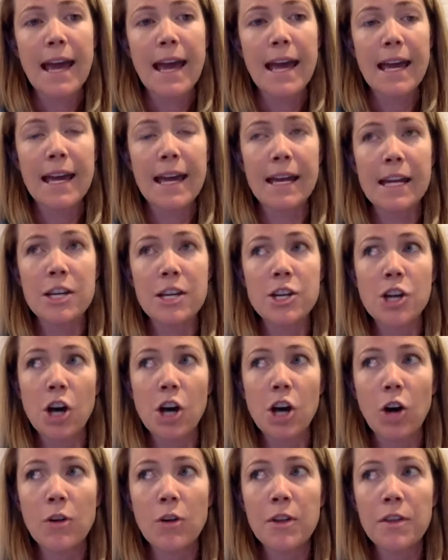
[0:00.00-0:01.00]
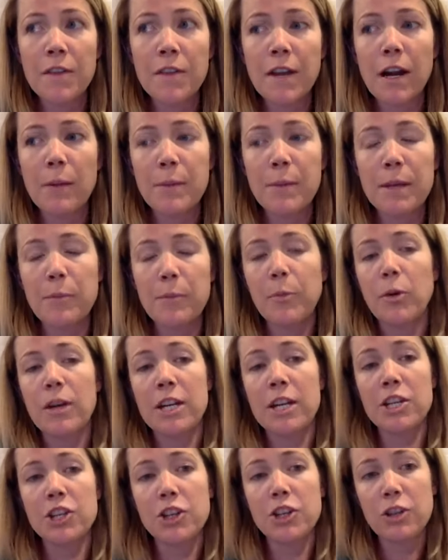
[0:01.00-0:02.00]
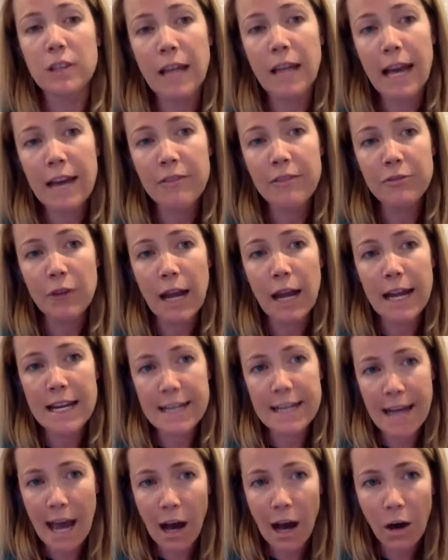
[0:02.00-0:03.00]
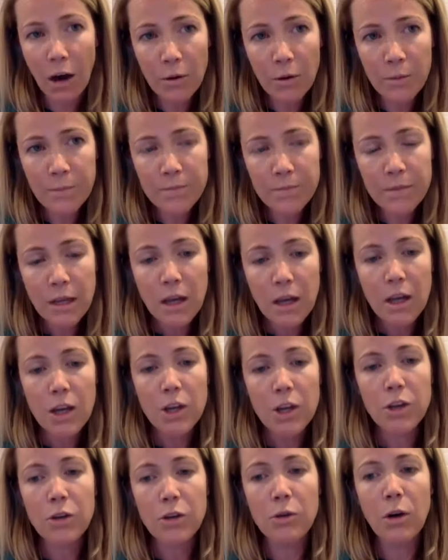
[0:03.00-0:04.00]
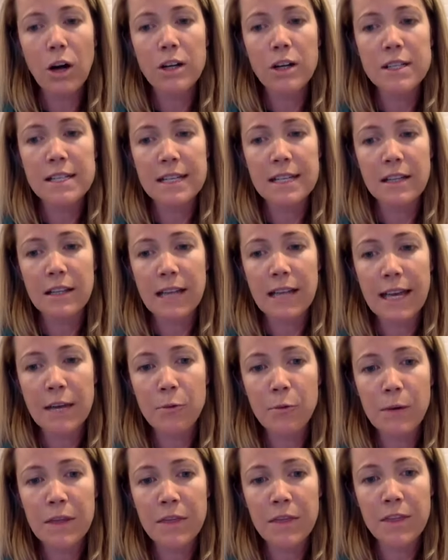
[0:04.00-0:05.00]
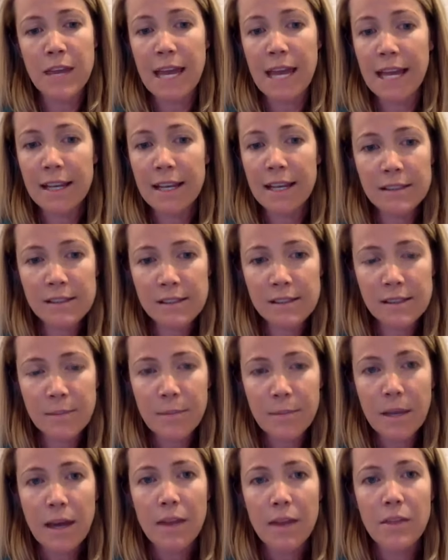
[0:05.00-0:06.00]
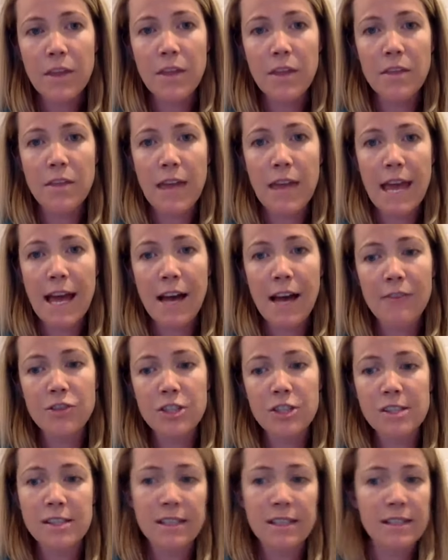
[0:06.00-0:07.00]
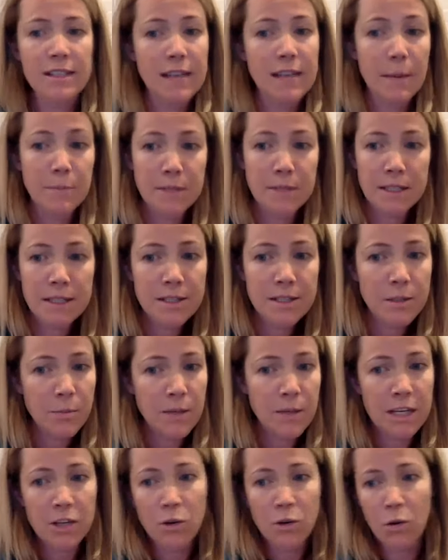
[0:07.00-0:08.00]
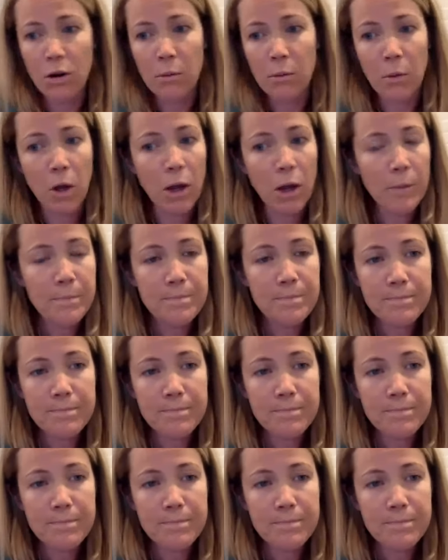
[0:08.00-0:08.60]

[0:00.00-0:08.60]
And I know that there are people in your life right now who are dealing with things that they have just accepted to be normal.